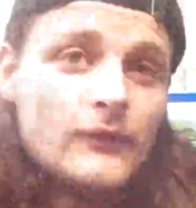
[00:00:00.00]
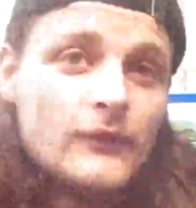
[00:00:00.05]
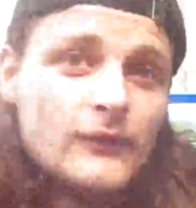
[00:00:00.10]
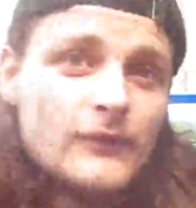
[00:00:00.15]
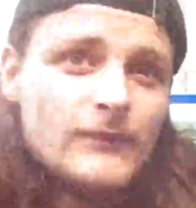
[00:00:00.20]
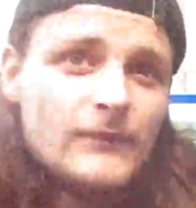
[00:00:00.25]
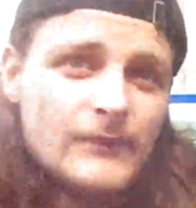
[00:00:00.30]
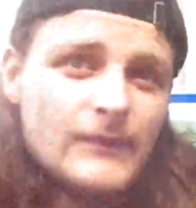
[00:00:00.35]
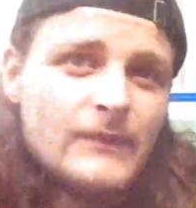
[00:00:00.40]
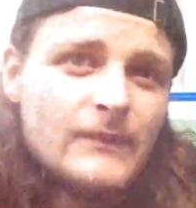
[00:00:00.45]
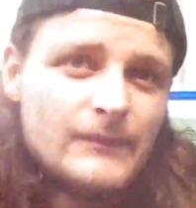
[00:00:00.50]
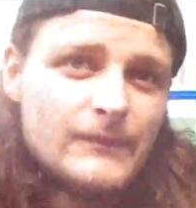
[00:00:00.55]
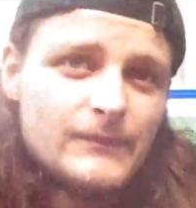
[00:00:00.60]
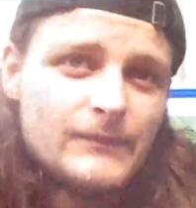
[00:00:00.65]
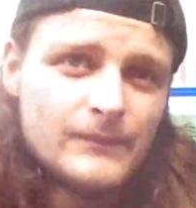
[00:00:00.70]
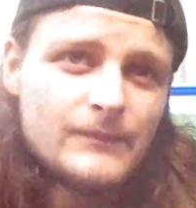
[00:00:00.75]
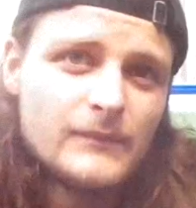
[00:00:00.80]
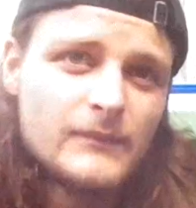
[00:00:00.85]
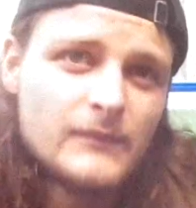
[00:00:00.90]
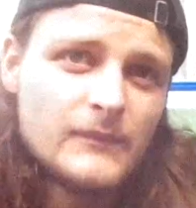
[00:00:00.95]
mate, I like
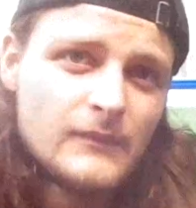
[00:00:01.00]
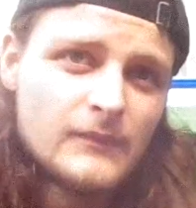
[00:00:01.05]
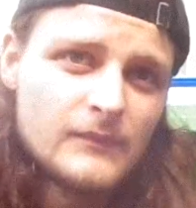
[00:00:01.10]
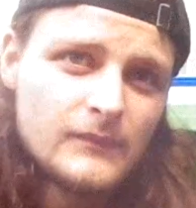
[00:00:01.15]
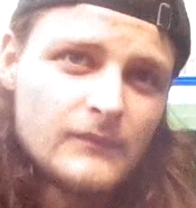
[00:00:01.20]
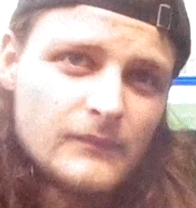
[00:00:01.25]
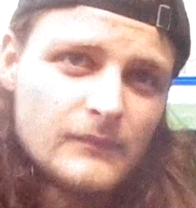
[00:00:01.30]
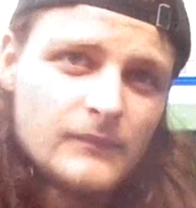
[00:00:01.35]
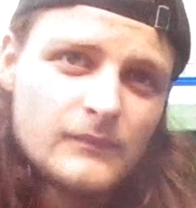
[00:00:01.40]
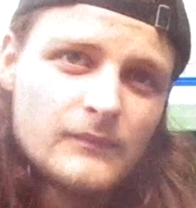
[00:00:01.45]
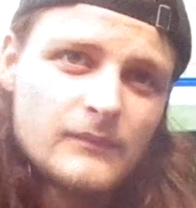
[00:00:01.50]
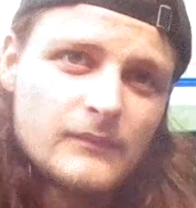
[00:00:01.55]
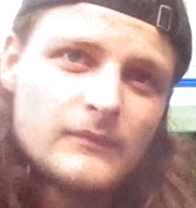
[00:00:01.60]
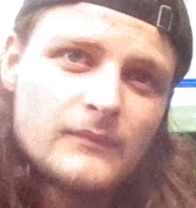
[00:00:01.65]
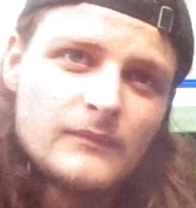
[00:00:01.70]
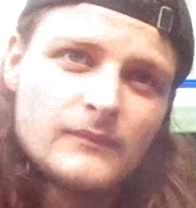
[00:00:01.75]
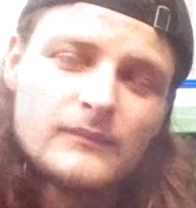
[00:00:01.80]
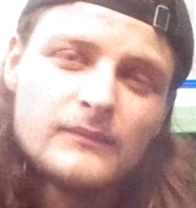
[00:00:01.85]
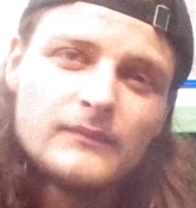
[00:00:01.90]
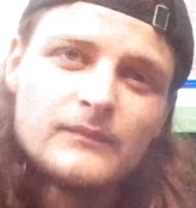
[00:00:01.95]
the same. That's the same with
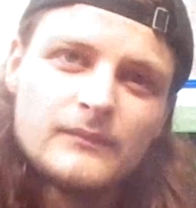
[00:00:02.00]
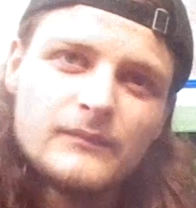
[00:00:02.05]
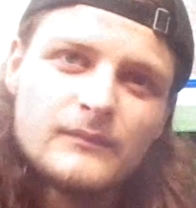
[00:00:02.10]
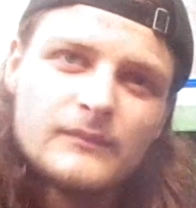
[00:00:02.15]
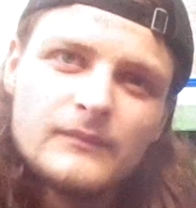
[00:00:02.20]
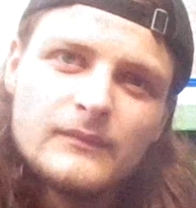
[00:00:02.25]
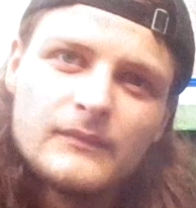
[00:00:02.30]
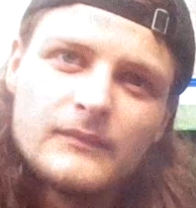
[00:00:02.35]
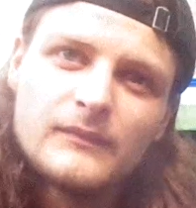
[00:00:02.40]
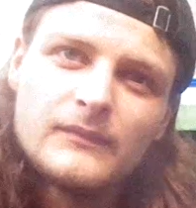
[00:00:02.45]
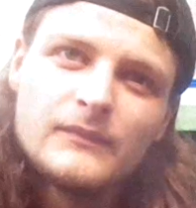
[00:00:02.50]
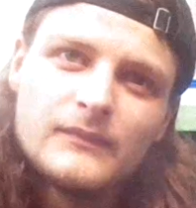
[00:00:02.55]
me. So